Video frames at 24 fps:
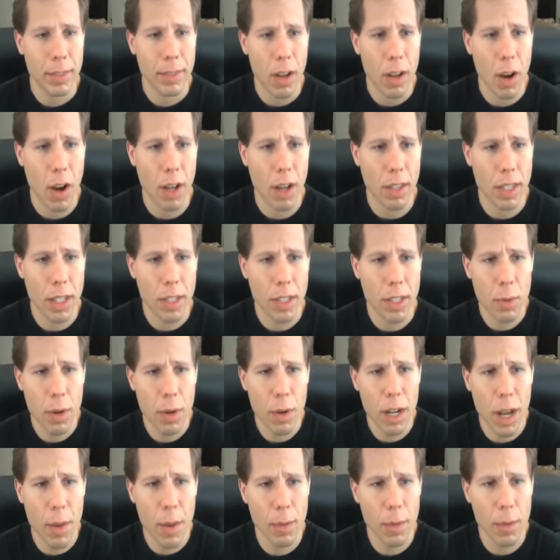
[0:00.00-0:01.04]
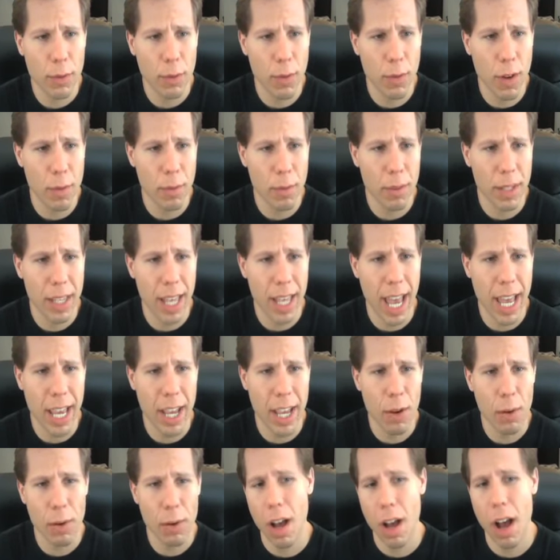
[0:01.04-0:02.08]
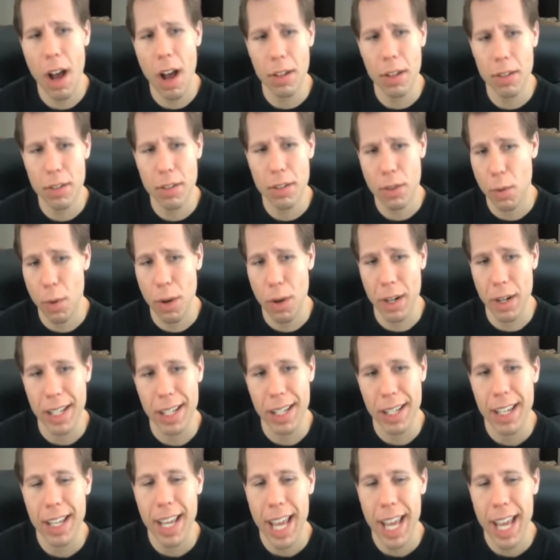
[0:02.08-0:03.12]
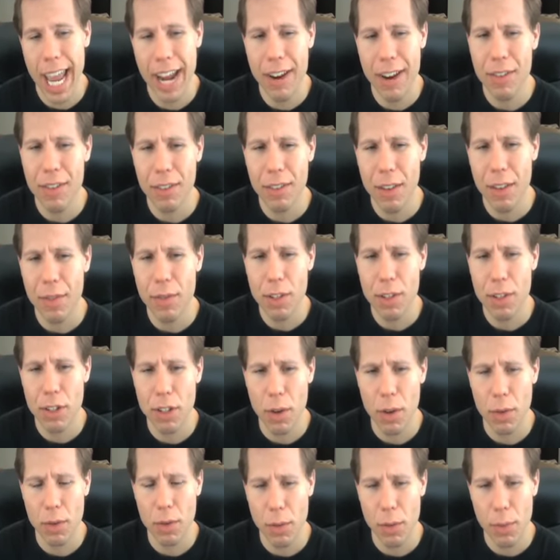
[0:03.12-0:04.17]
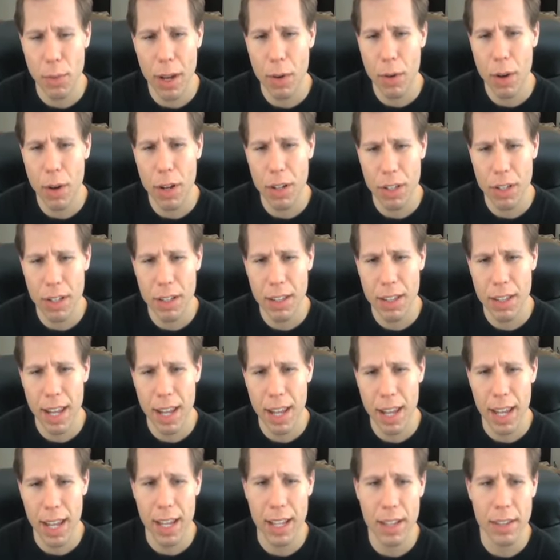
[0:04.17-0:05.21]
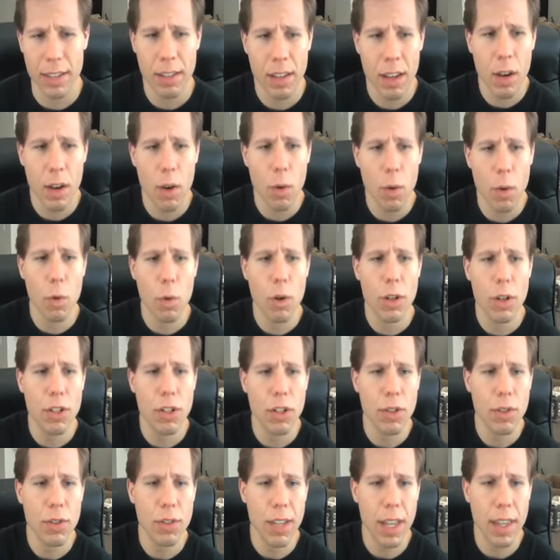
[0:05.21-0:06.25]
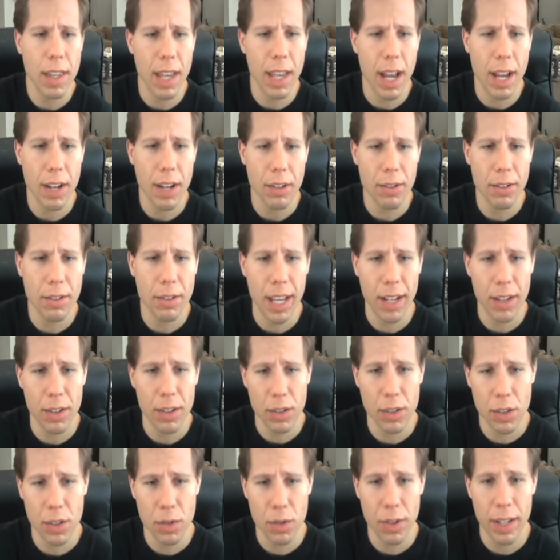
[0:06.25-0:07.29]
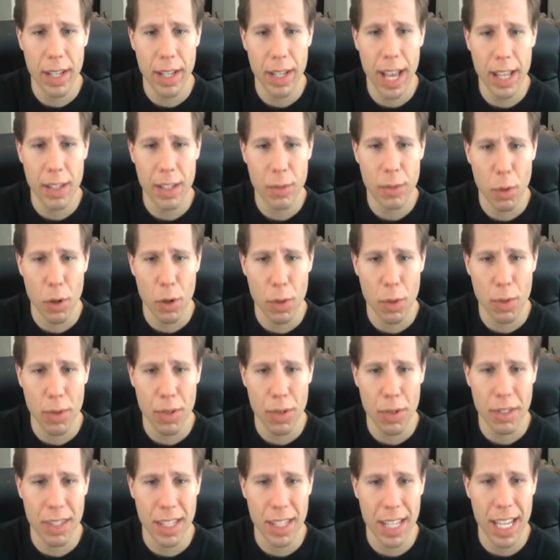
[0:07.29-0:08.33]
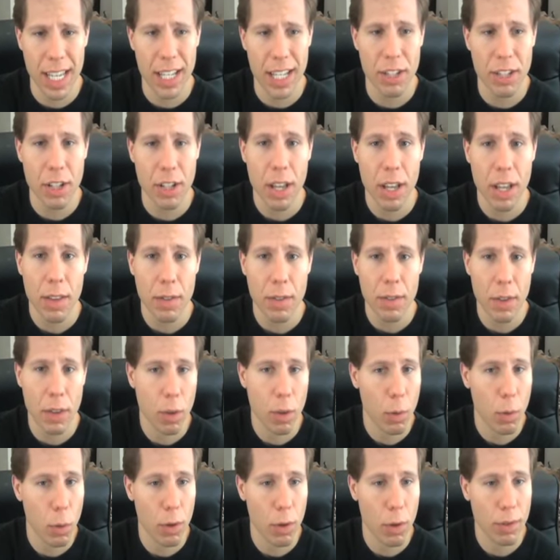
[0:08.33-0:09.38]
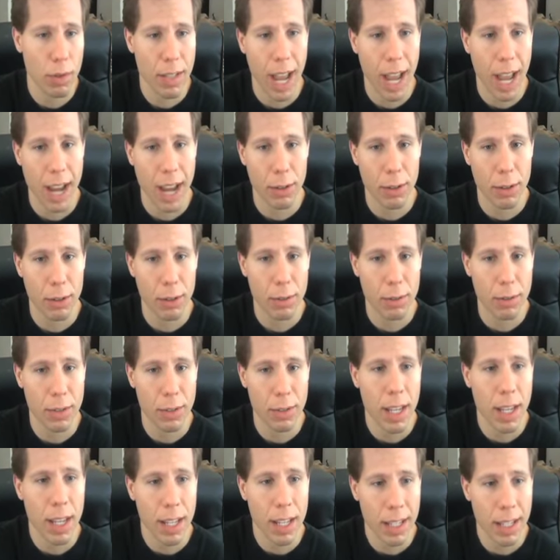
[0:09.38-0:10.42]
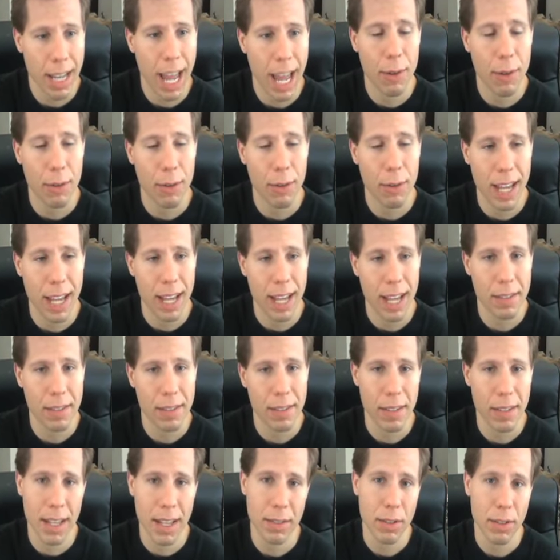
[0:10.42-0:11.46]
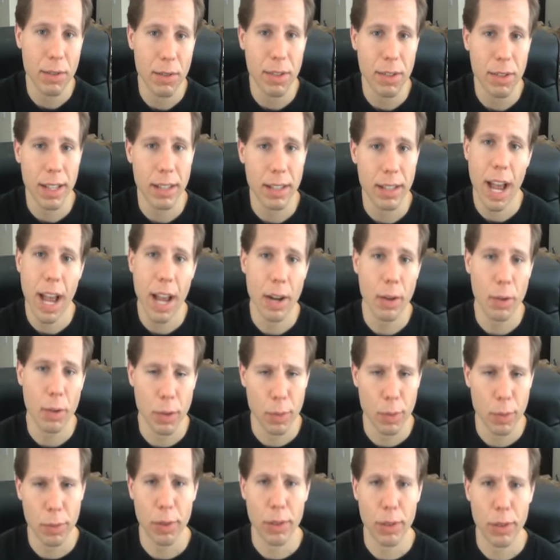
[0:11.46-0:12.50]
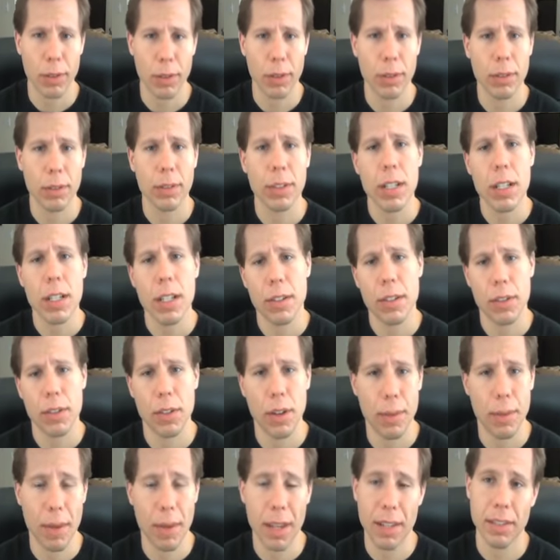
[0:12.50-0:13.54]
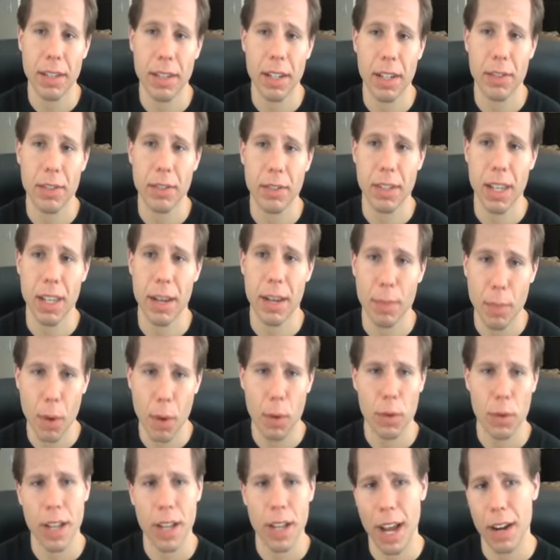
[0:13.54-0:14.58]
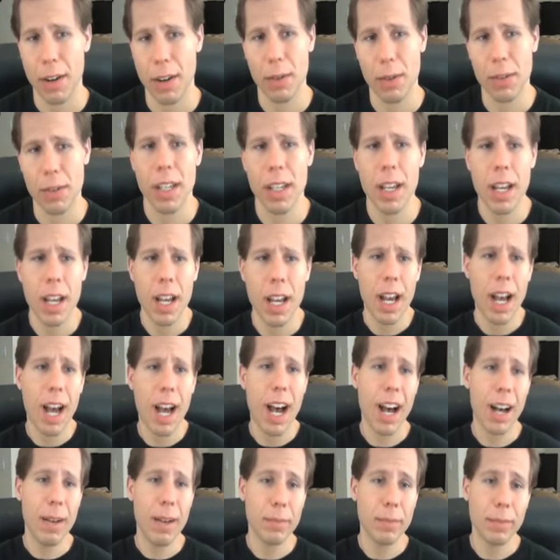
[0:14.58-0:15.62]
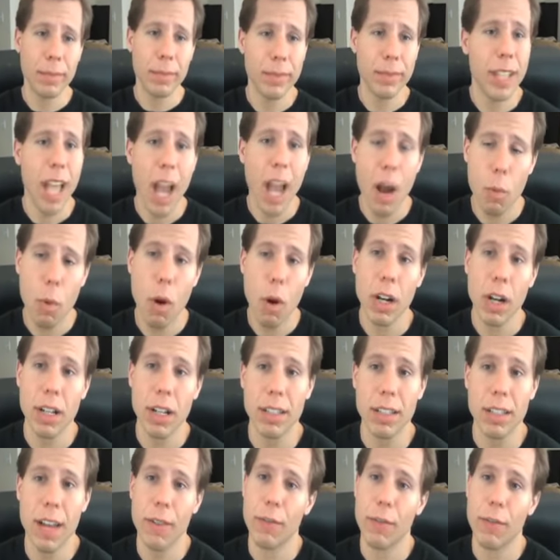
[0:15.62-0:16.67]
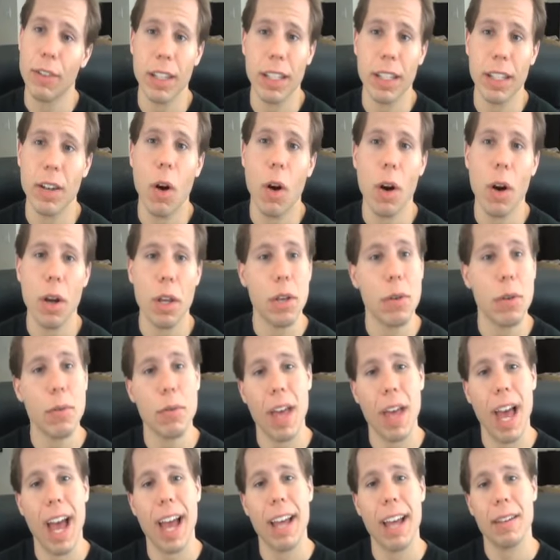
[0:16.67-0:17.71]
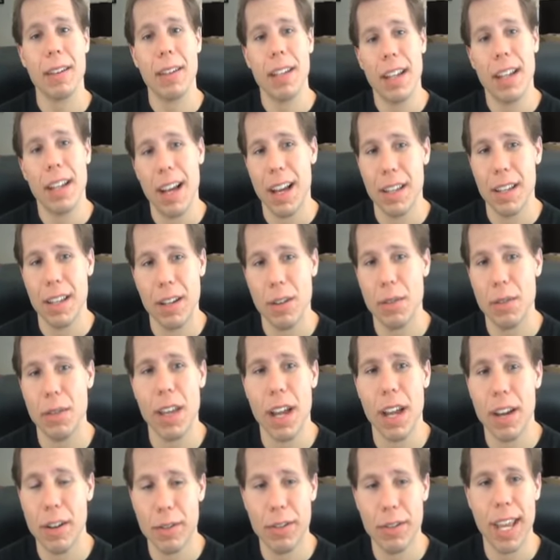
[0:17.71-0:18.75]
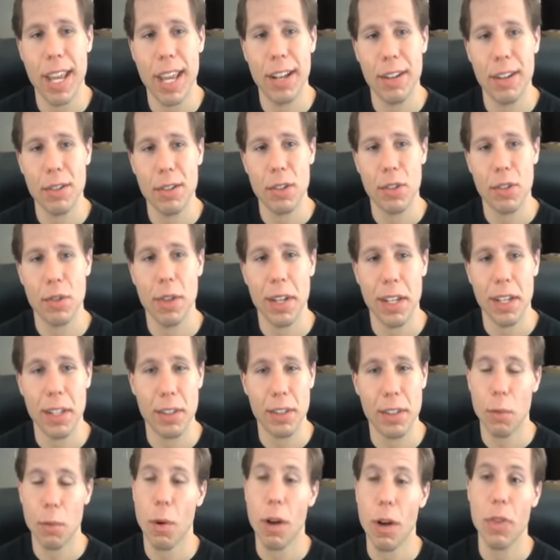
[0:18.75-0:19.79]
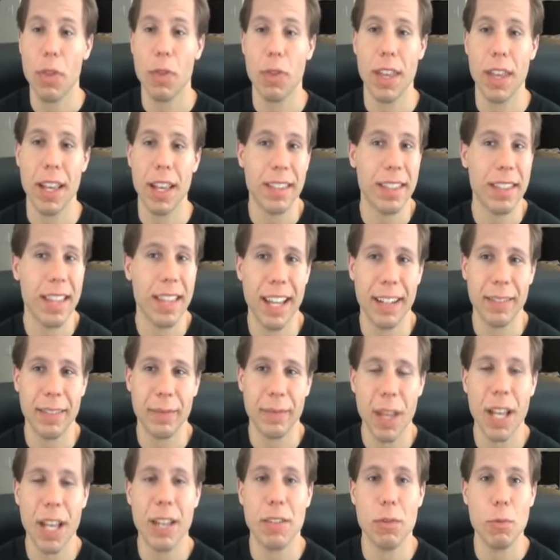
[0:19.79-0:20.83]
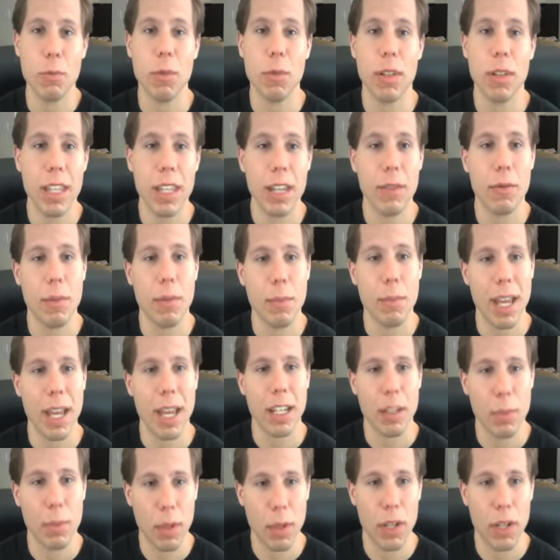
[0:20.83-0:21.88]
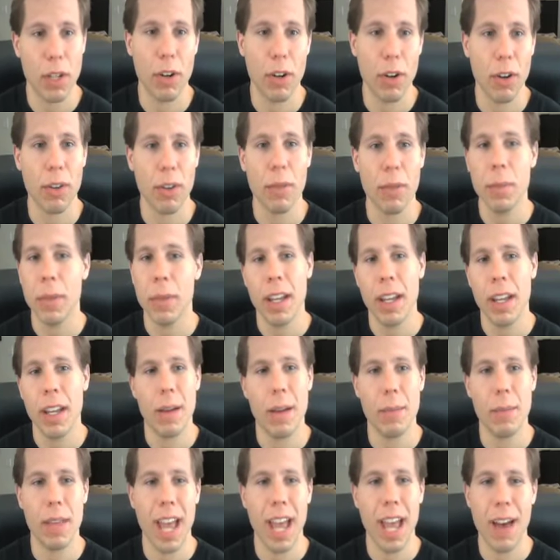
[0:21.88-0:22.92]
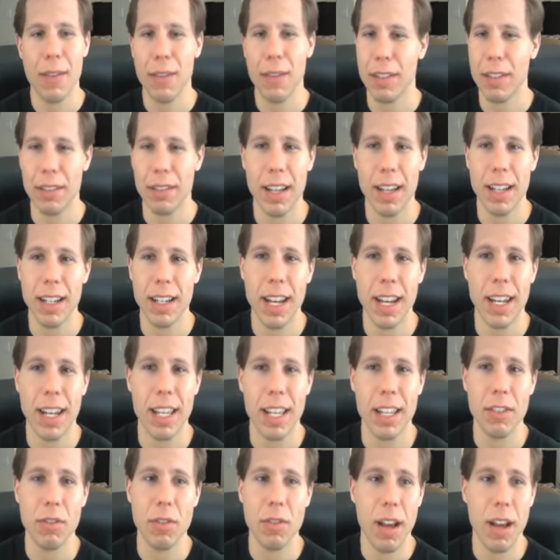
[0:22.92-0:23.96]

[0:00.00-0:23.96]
All right, this one comes from KO Cox 20. Hey, Aaron, love the show. So my question today is, would you say the Undertaker's streak has more prestige than the world titles nowadays? And you say titles plural, so I'm guessing you're saying both titles. Yeah, one could definitely argue that. You know, the Undertaker's streak is the one thing that has really remained pure. They haven't done any